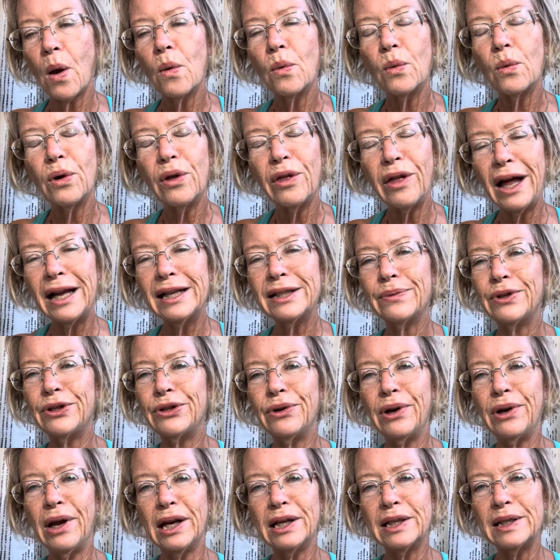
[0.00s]
Well, that's what you
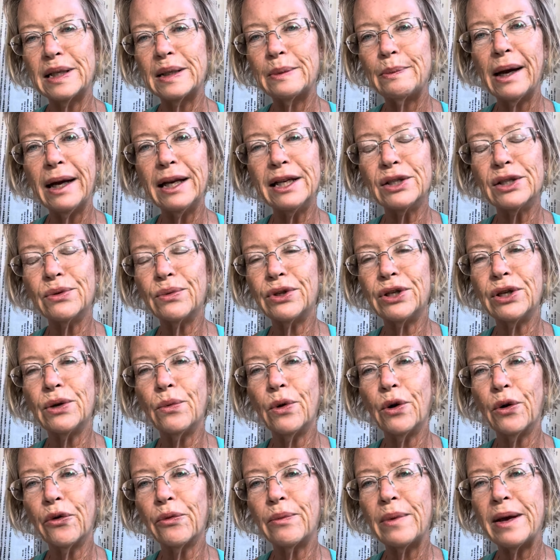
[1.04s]
get in spades when you
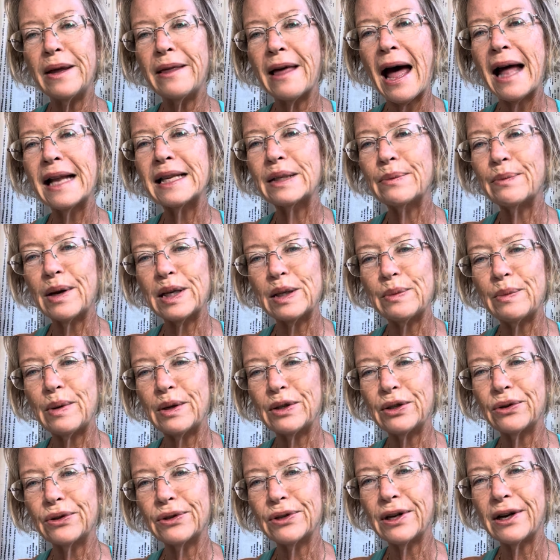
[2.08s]
work with me. That's my
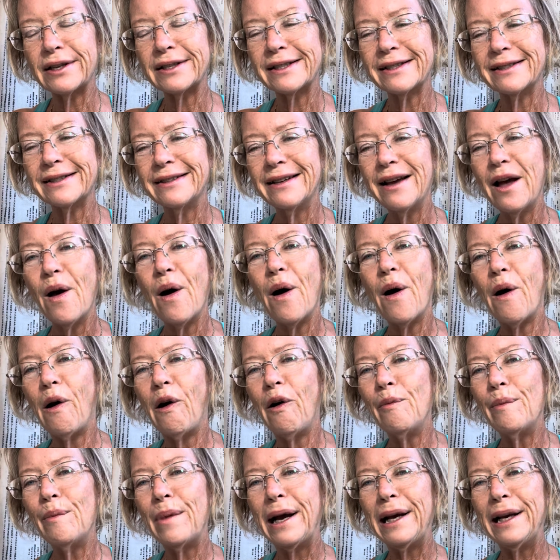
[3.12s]
special sauce. All
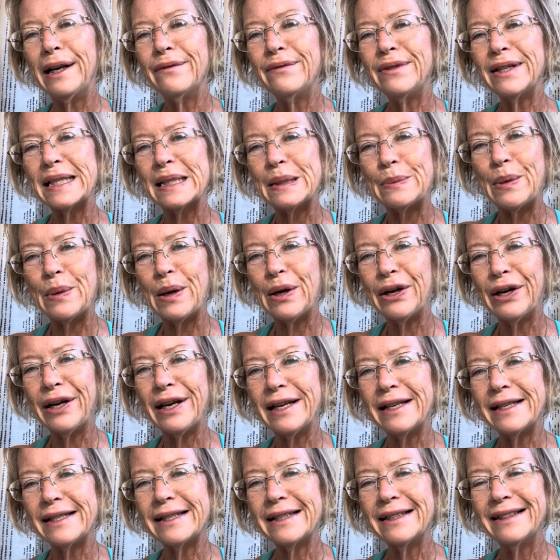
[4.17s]
my lived
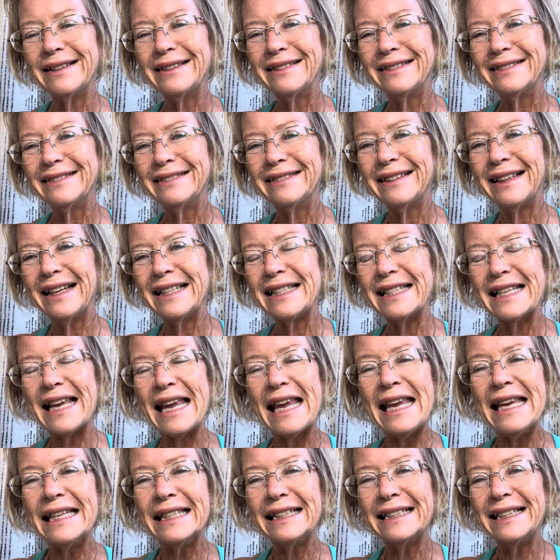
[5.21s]
experience is
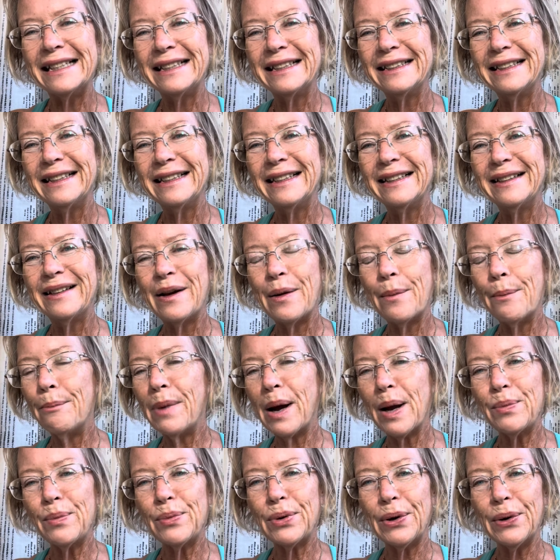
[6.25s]
in
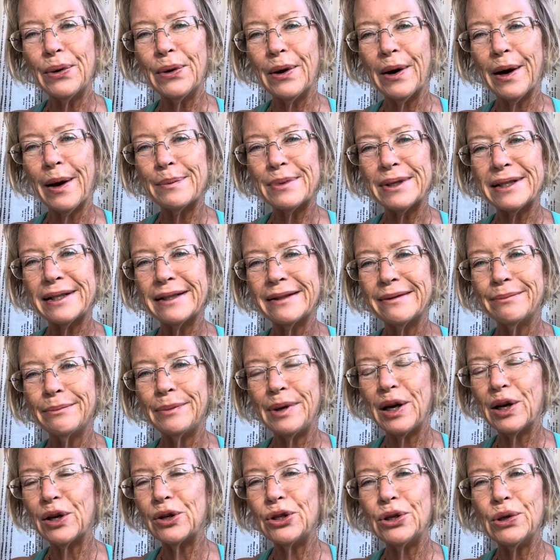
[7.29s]
my programs,
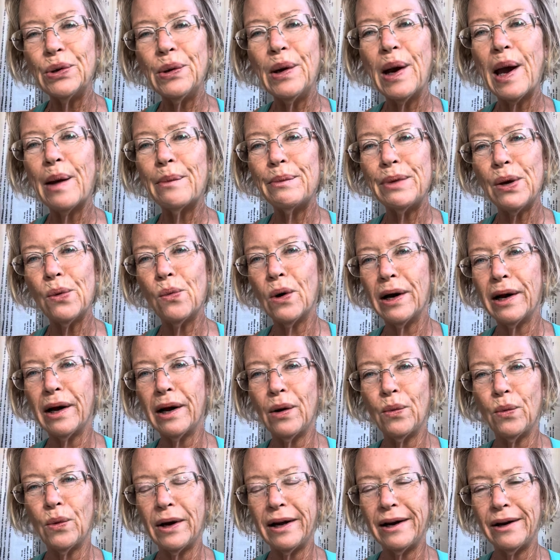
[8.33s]
because you get me
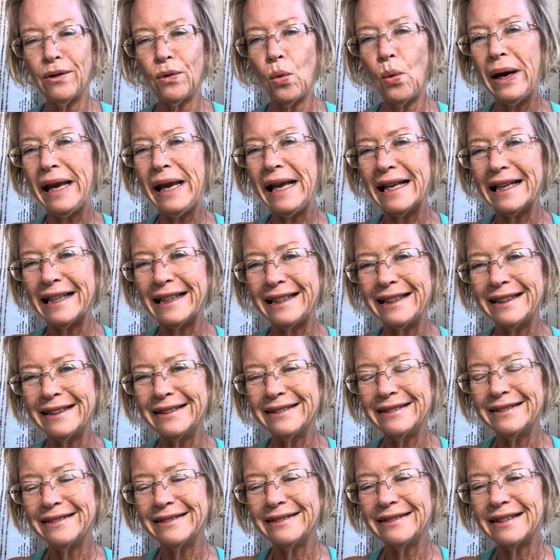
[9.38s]
one-on-one, weekly,
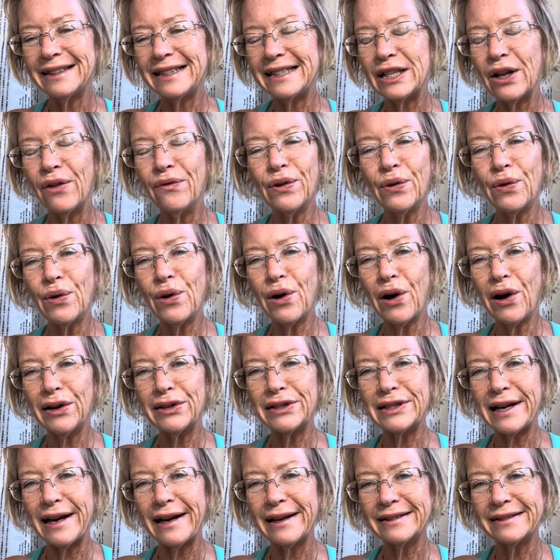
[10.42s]
cell phone
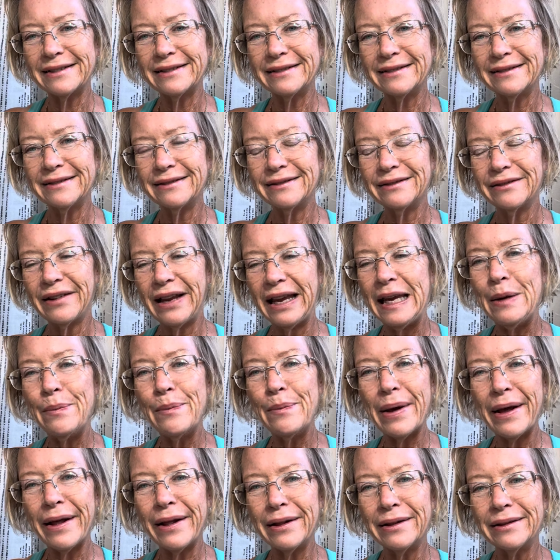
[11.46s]
contact,
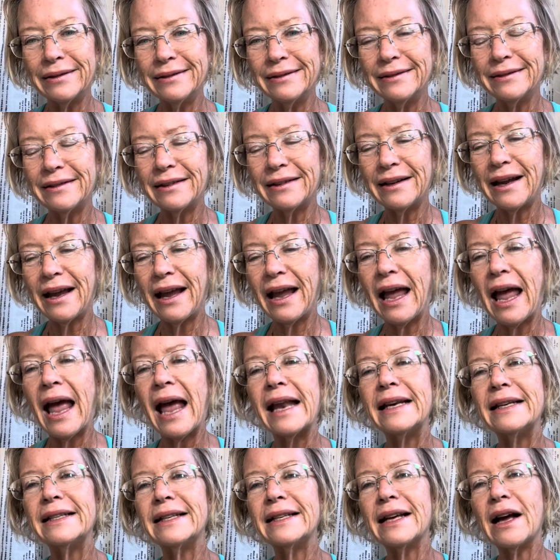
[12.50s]
email,
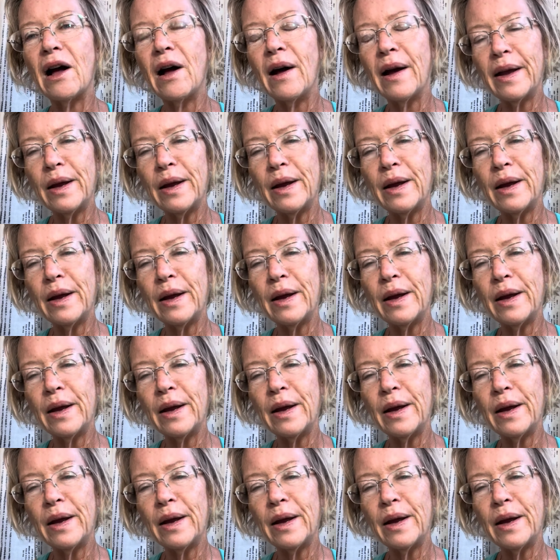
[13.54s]
and I